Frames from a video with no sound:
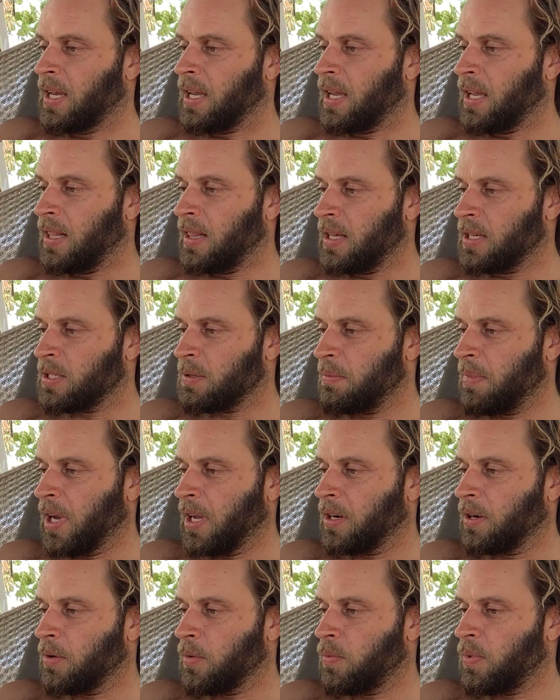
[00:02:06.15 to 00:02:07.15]
In this
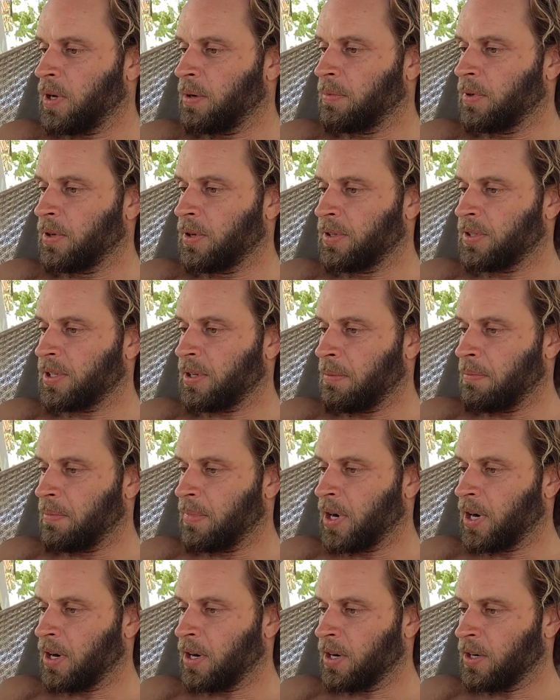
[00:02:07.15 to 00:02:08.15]
manner, we will
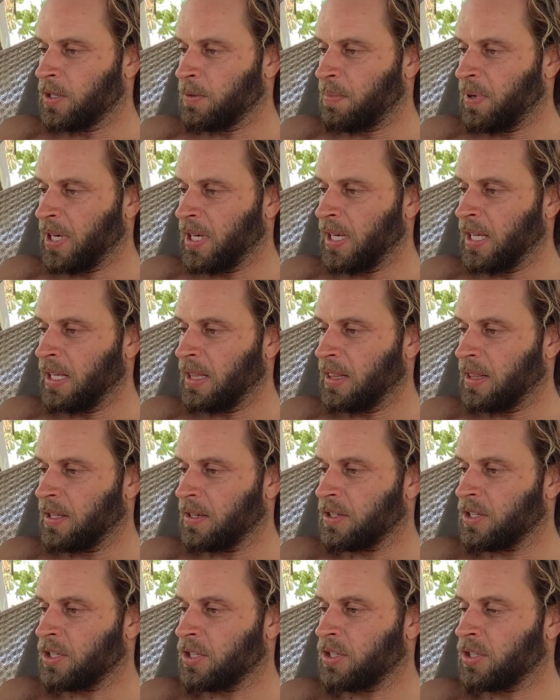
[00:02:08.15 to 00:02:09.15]
submerge beneath
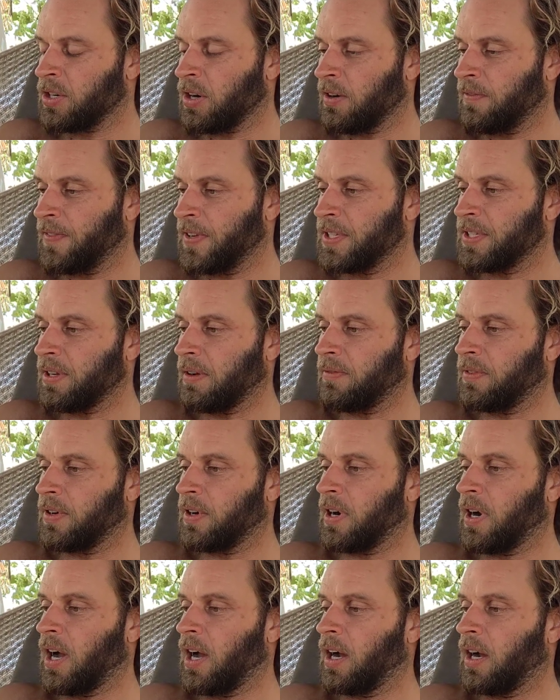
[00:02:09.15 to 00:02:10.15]
the surface of your